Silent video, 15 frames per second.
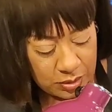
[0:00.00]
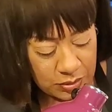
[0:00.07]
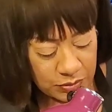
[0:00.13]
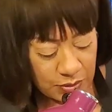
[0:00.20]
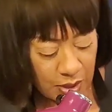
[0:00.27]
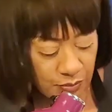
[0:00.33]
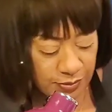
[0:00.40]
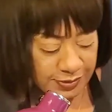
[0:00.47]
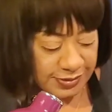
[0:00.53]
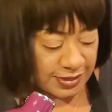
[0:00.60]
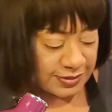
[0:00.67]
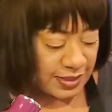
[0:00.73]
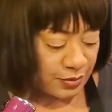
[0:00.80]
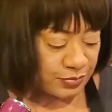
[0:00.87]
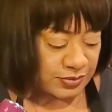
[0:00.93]
So I would say
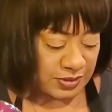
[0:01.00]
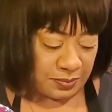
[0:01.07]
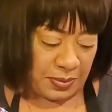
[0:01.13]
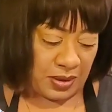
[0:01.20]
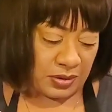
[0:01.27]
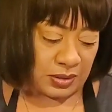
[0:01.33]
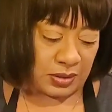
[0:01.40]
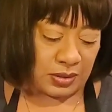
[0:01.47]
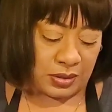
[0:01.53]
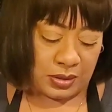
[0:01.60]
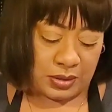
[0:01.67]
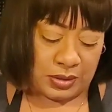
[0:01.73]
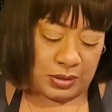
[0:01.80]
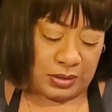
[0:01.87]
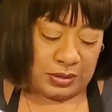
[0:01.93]
that was about
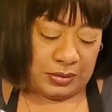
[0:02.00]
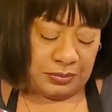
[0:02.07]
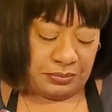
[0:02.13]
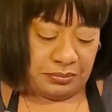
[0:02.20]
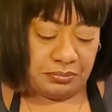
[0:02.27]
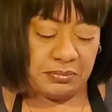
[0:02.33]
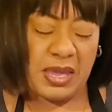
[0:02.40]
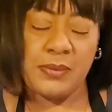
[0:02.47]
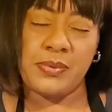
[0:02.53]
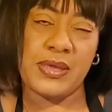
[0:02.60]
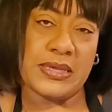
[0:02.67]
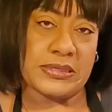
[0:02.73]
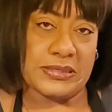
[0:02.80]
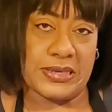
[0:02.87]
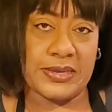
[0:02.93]
maybe
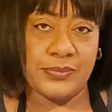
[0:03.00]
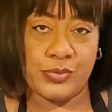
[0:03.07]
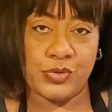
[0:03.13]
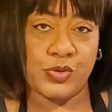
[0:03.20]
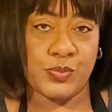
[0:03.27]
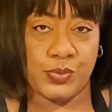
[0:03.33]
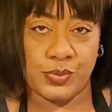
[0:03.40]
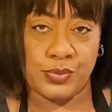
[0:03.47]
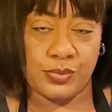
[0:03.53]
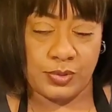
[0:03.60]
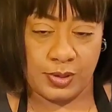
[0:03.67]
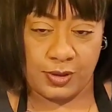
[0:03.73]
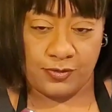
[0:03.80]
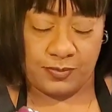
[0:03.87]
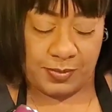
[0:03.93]
a tablespoon
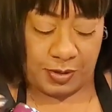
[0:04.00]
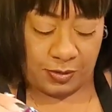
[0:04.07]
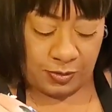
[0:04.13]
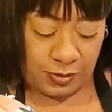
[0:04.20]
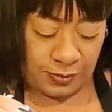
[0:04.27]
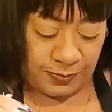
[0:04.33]
of milk.